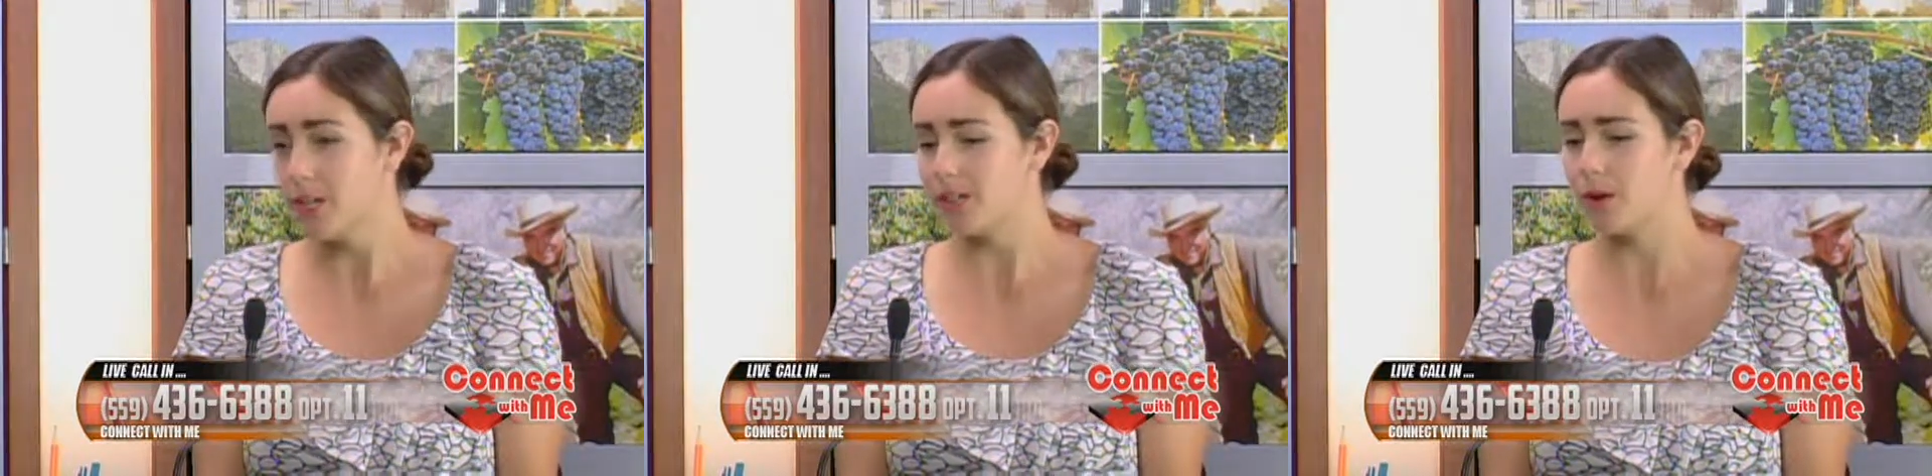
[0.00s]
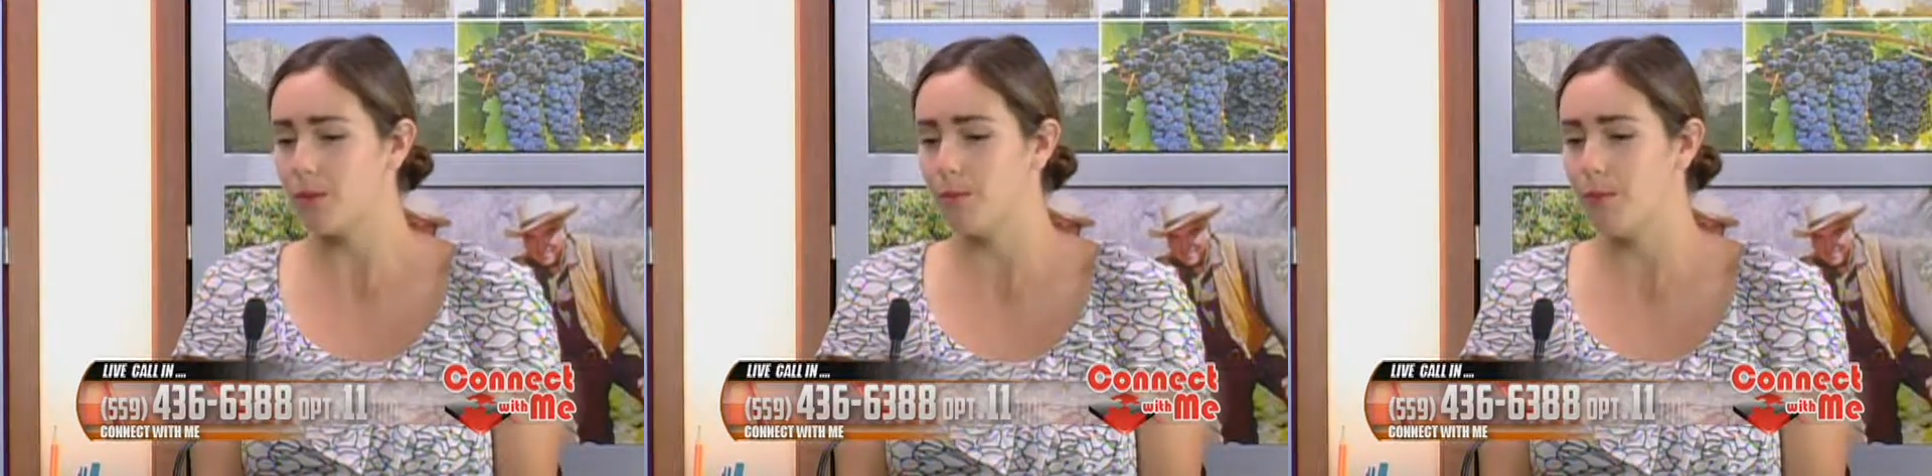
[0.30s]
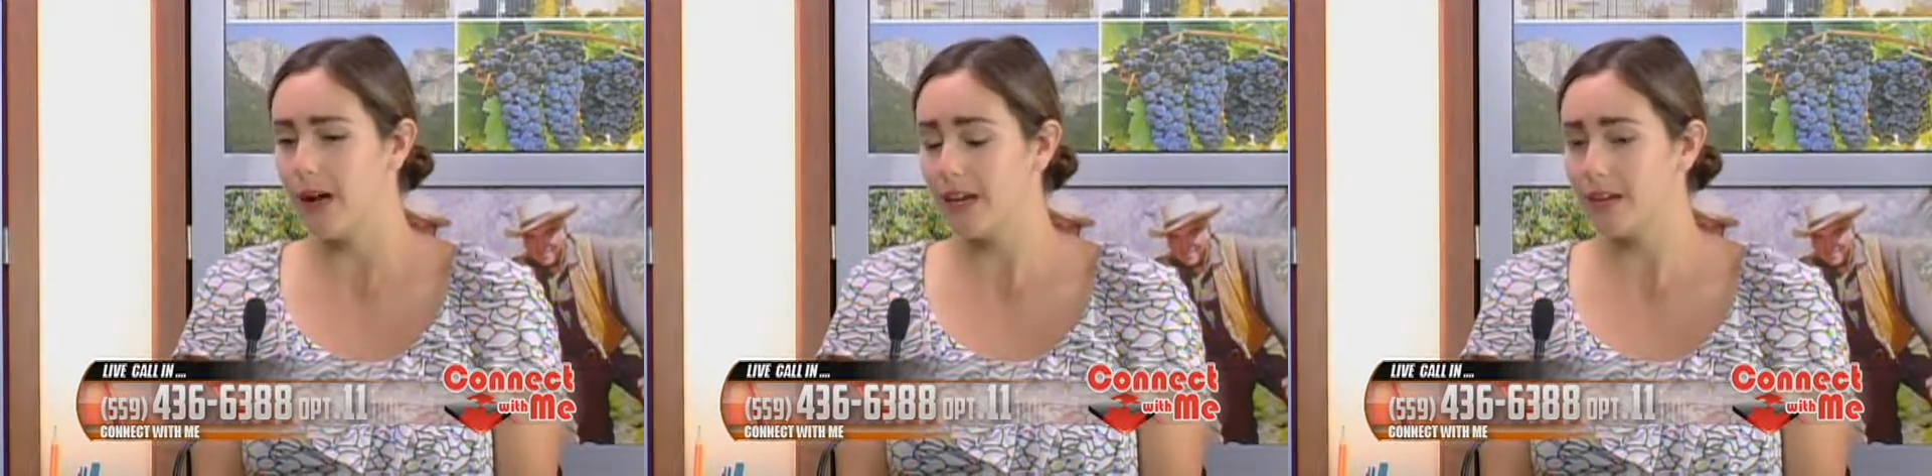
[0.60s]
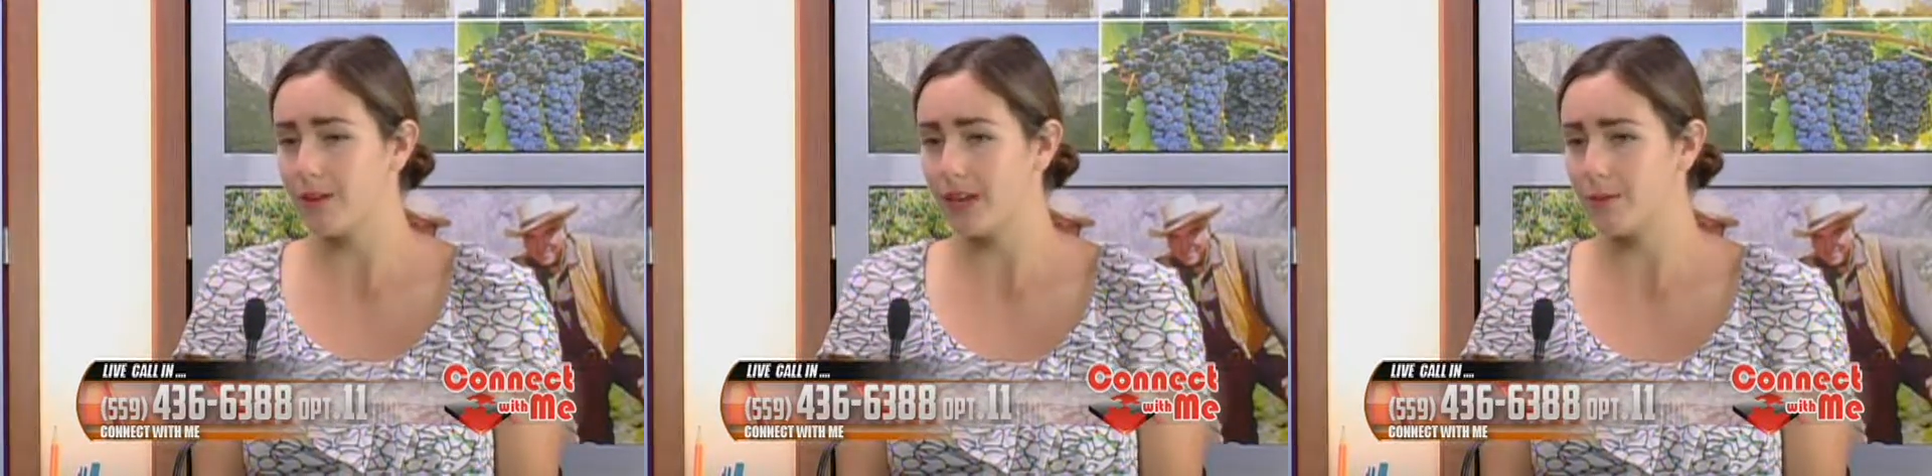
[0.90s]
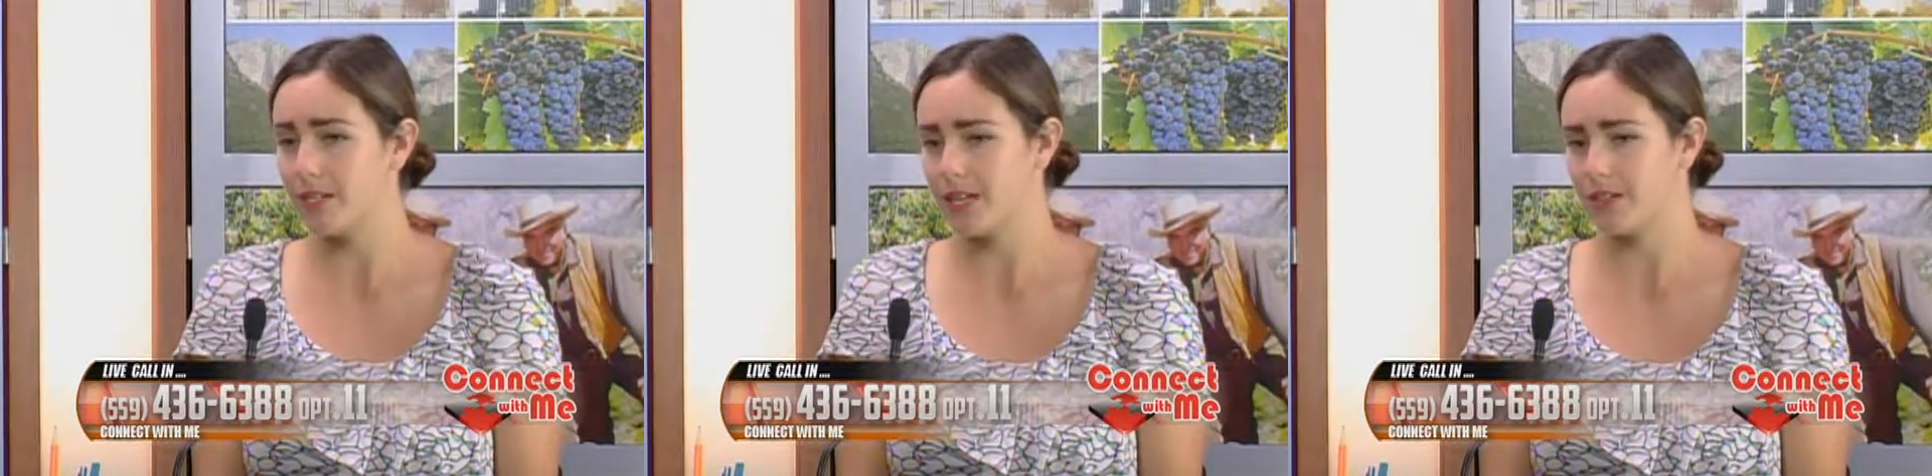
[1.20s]
So my mm.
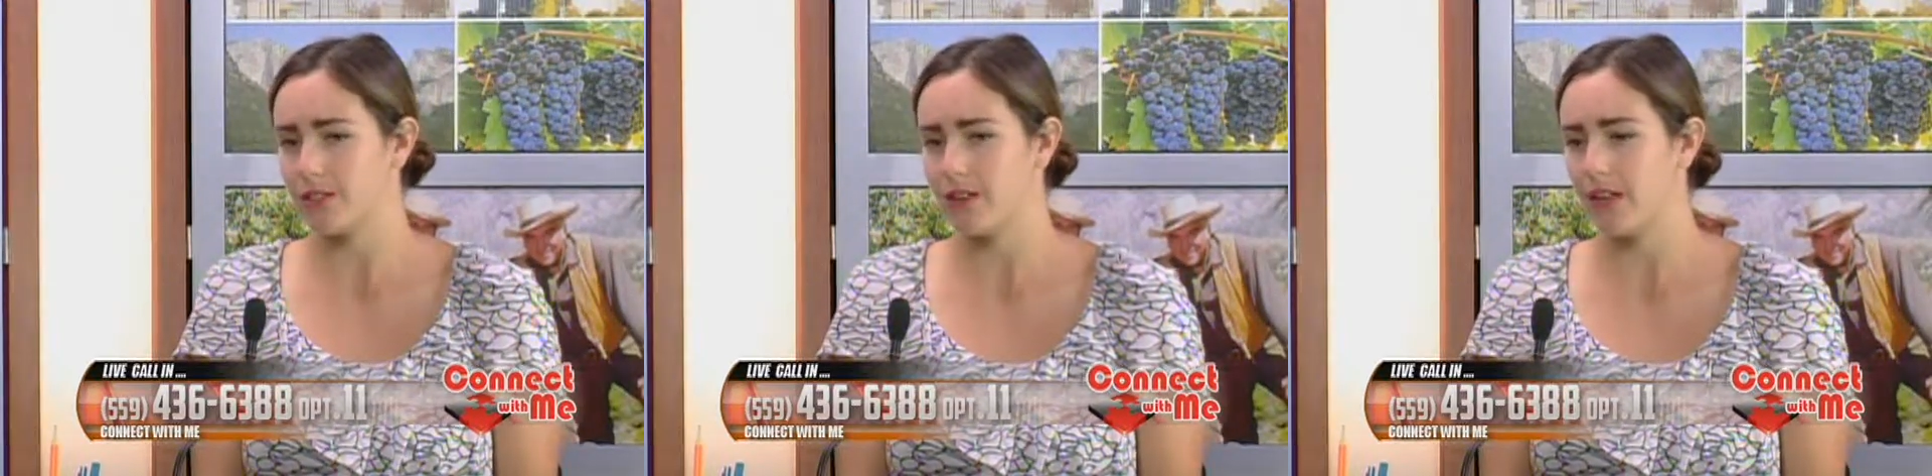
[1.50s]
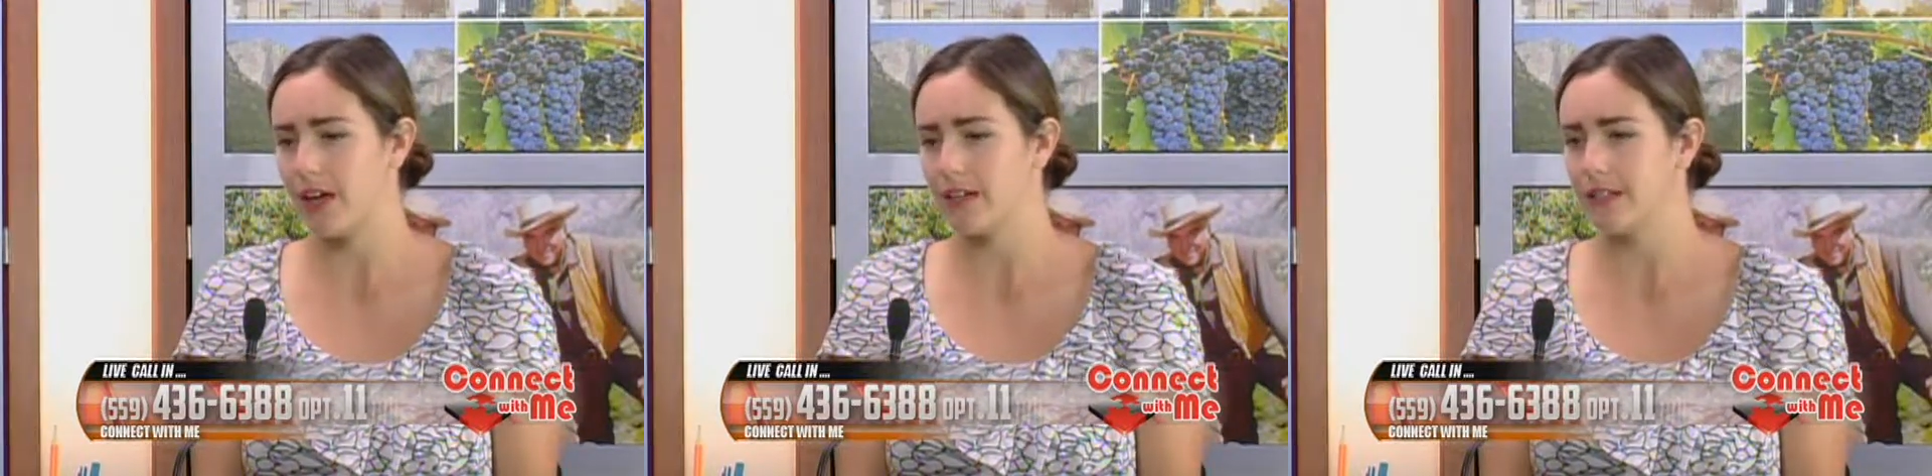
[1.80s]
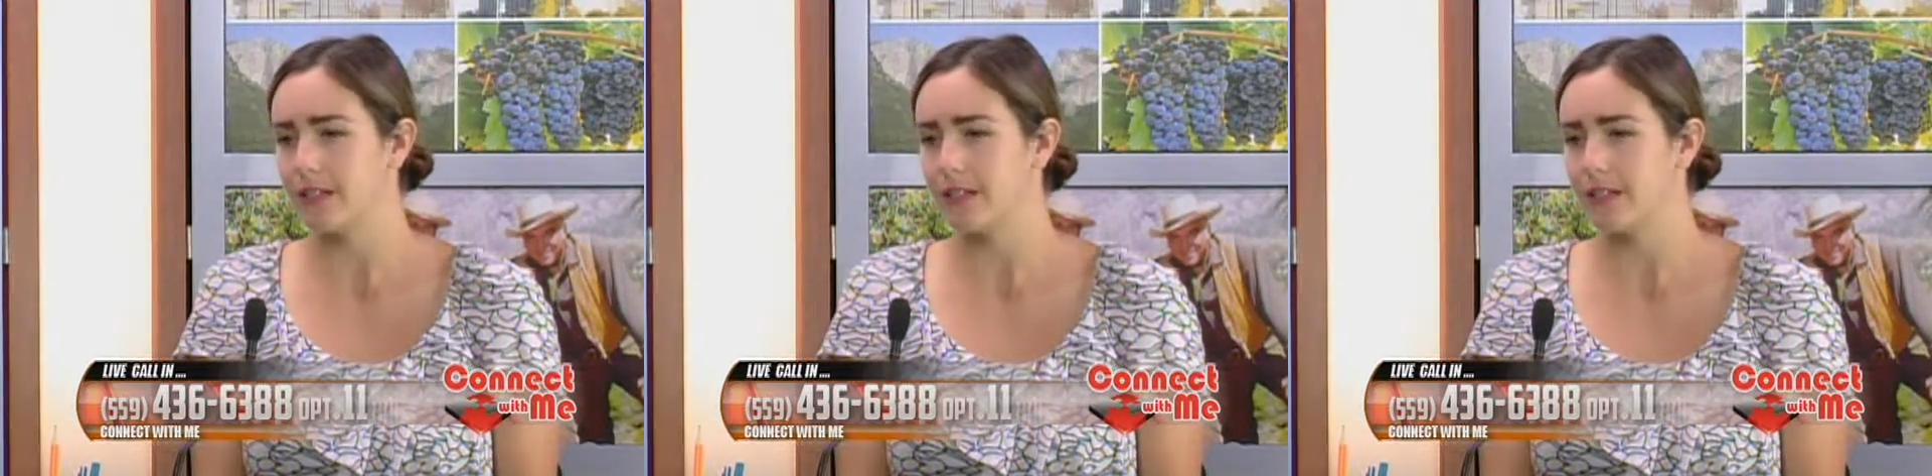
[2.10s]
recommendation on that is